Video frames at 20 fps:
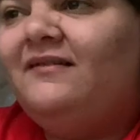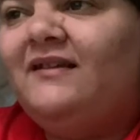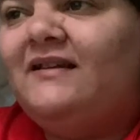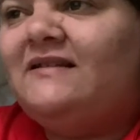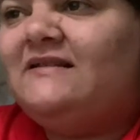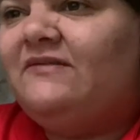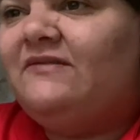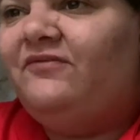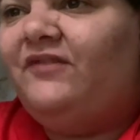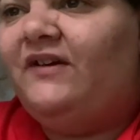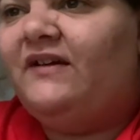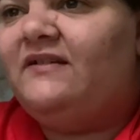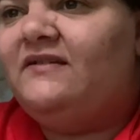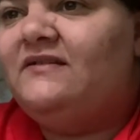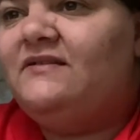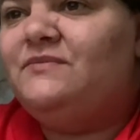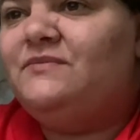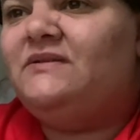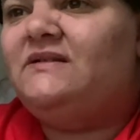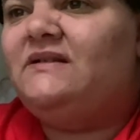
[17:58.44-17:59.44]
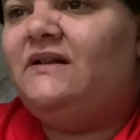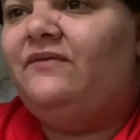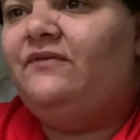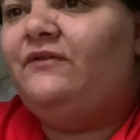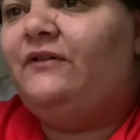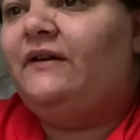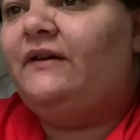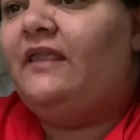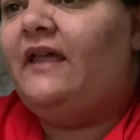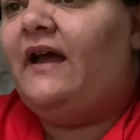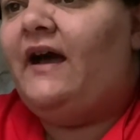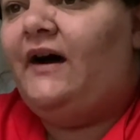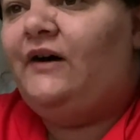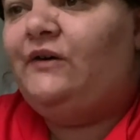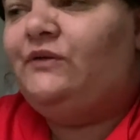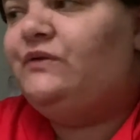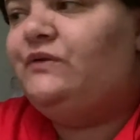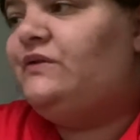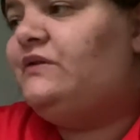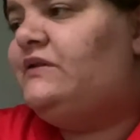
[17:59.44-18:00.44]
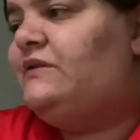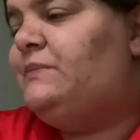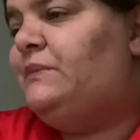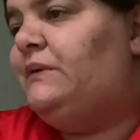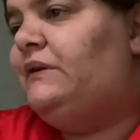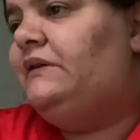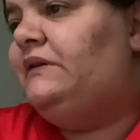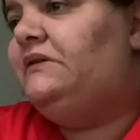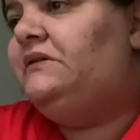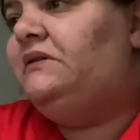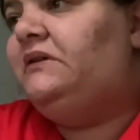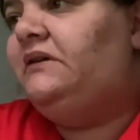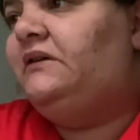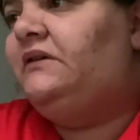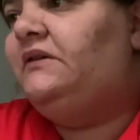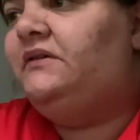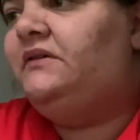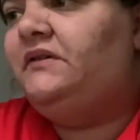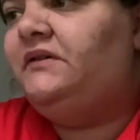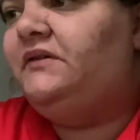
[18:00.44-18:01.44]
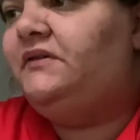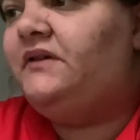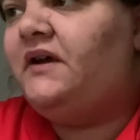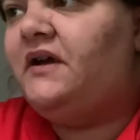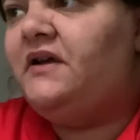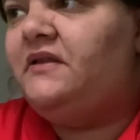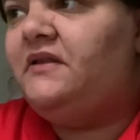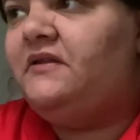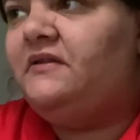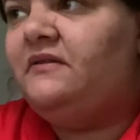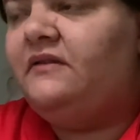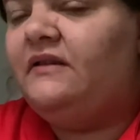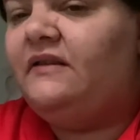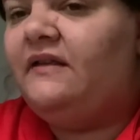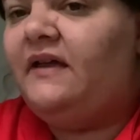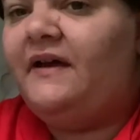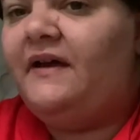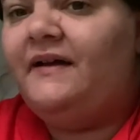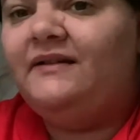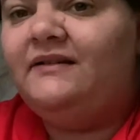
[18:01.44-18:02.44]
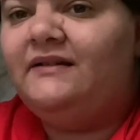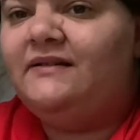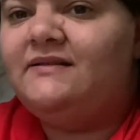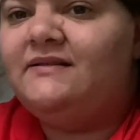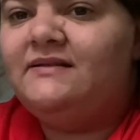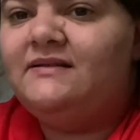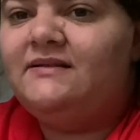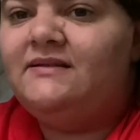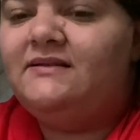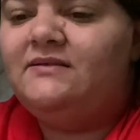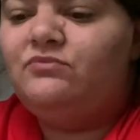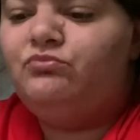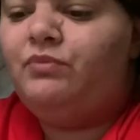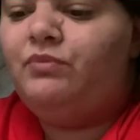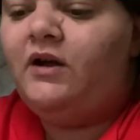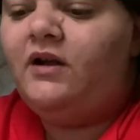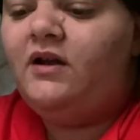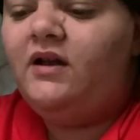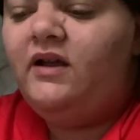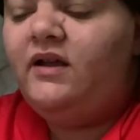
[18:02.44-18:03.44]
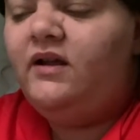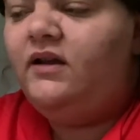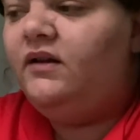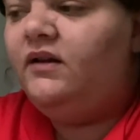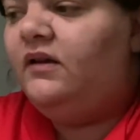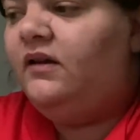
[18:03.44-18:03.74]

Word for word: disinfected some stuff around the house, but other than that, that's about it.